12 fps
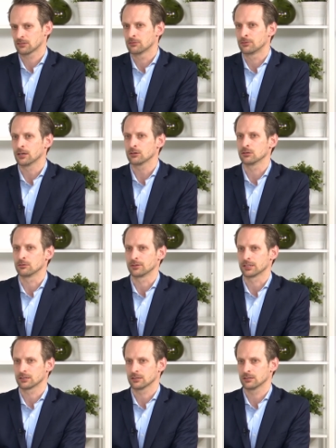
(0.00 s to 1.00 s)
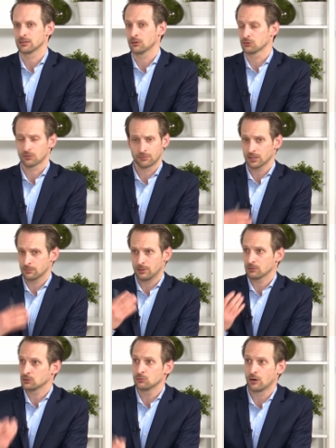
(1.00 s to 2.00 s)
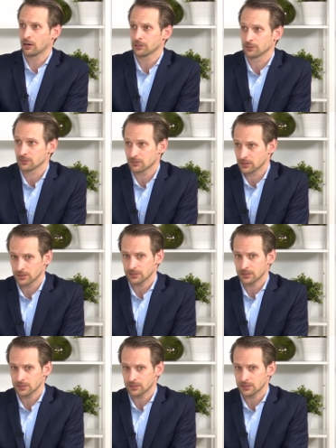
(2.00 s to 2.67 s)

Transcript: the value of it. Also think about new hires,